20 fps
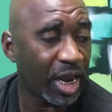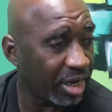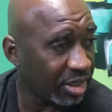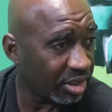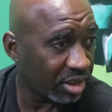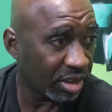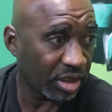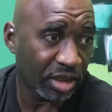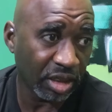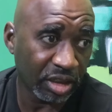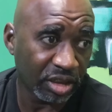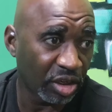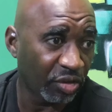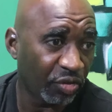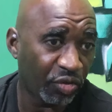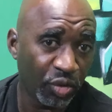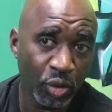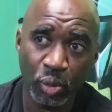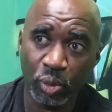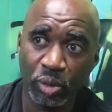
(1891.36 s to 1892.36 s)
And that's
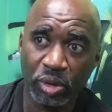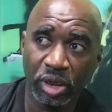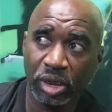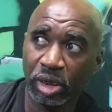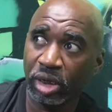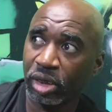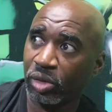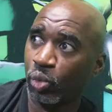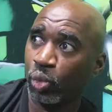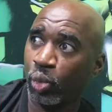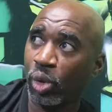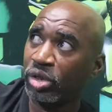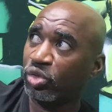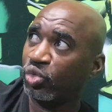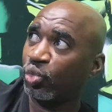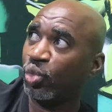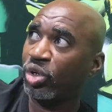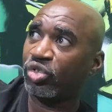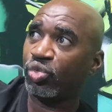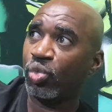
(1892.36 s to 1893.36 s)
because if you look,
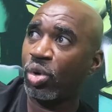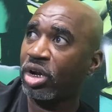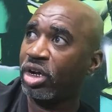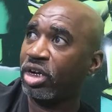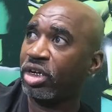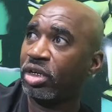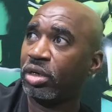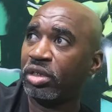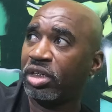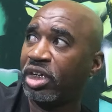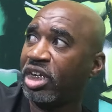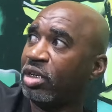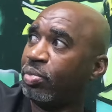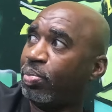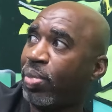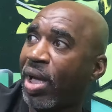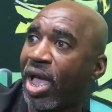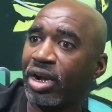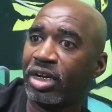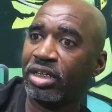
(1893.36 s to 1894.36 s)
what, which one of the,
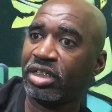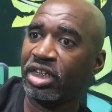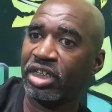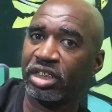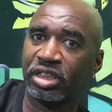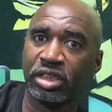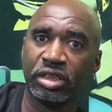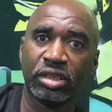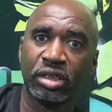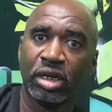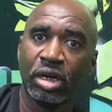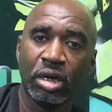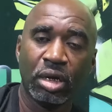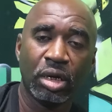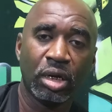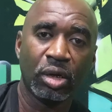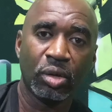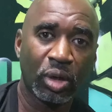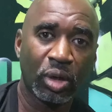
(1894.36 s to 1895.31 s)
these politicians,